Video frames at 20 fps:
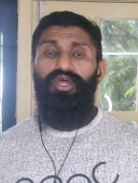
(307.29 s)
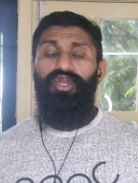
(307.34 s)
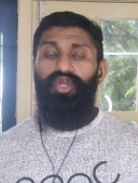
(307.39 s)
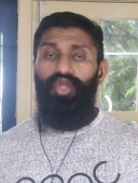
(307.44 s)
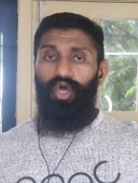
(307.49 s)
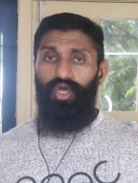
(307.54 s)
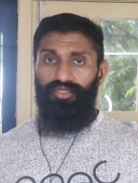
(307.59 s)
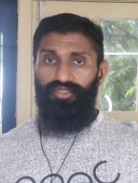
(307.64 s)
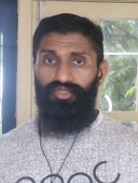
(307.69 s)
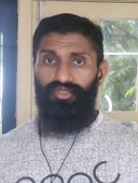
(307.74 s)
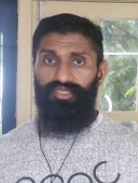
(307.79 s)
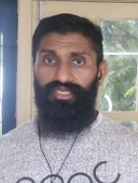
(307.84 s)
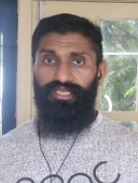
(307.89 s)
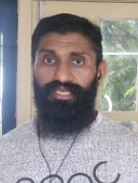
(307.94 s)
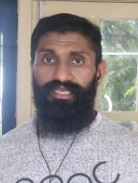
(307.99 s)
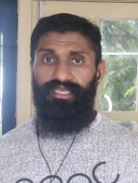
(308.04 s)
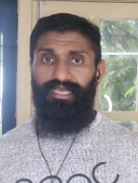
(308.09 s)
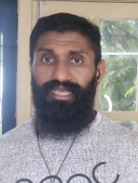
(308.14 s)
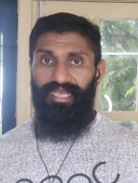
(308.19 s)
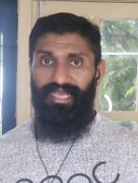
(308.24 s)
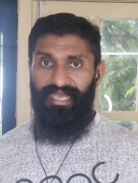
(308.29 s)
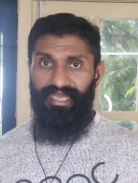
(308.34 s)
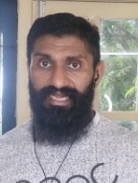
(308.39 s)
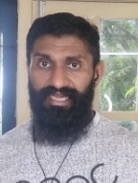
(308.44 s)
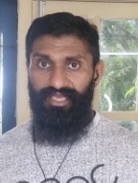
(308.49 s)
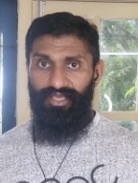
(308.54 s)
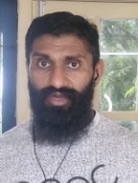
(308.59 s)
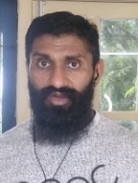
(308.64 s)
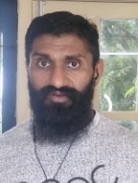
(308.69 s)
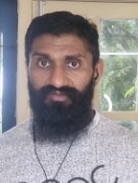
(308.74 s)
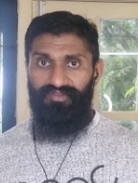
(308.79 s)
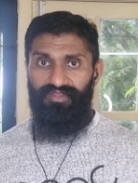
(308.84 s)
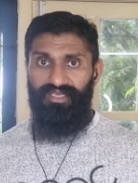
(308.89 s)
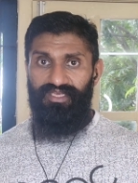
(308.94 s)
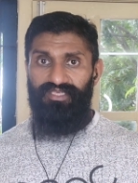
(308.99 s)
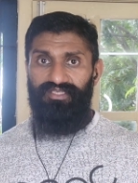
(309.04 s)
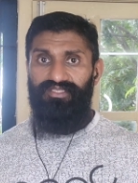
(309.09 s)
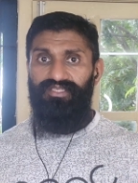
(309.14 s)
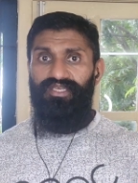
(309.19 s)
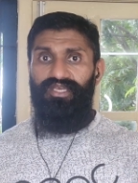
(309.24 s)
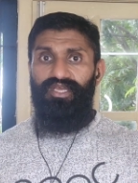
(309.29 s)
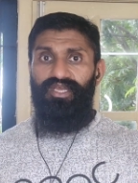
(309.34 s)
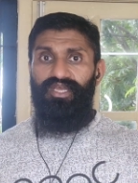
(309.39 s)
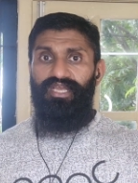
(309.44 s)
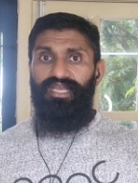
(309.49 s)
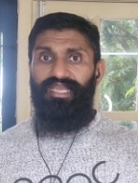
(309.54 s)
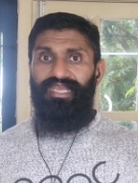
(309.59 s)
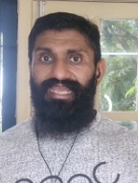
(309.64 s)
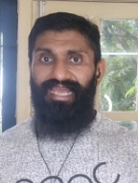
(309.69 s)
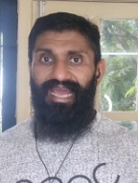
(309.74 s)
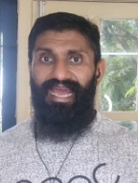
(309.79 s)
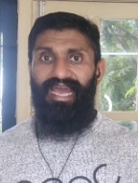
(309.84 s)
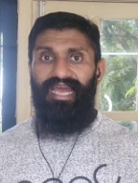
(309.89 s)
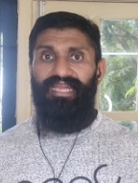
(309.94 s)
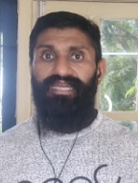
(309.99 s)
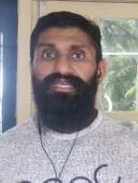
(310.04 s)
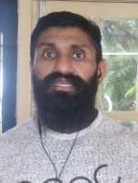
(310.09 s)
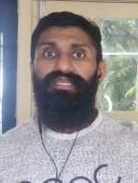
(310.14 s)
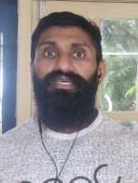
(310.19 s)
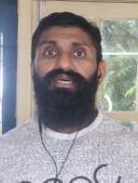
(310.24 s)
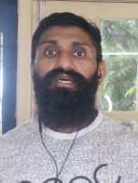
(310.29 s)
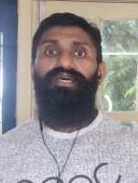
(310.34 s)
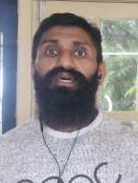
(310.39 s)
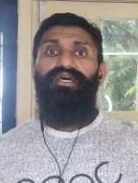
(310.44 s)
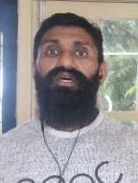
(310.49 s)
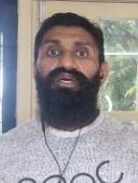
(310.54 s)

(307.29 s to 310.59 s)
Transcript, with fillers: not to drink any of these canned